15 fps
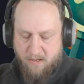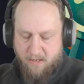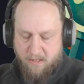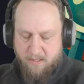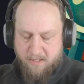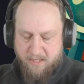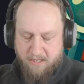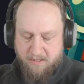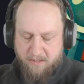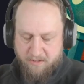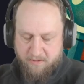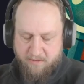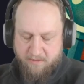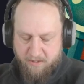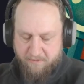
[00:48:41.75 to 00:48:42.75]
the data
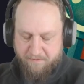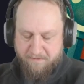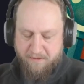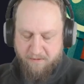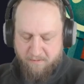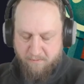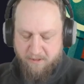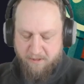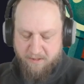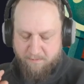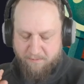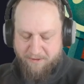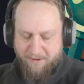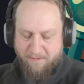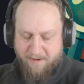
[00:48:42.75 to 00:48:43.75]
structure of the command is
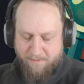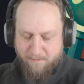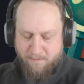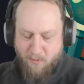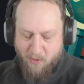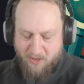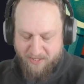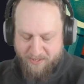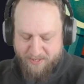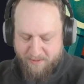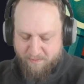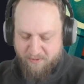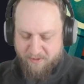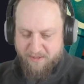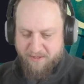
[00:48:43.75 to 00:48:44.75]
probably more
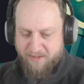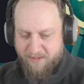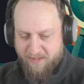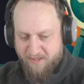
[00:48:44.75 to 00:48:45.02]
separated.